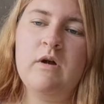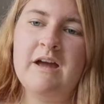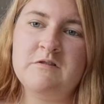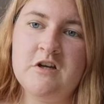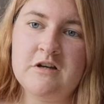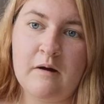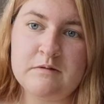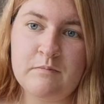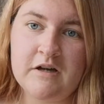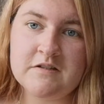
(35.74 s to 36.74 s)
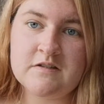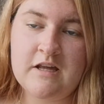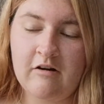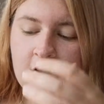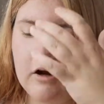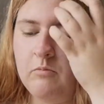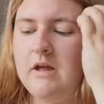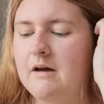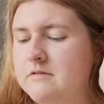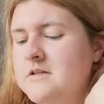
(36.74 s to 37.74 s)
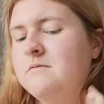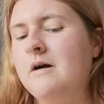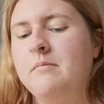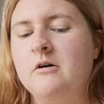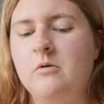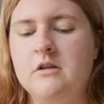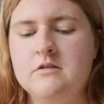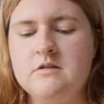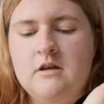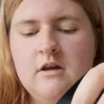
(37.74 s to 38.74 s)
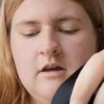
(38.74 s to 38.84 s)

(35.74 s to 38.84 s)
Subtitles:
We have two types of masks here at home. We have these fabric ones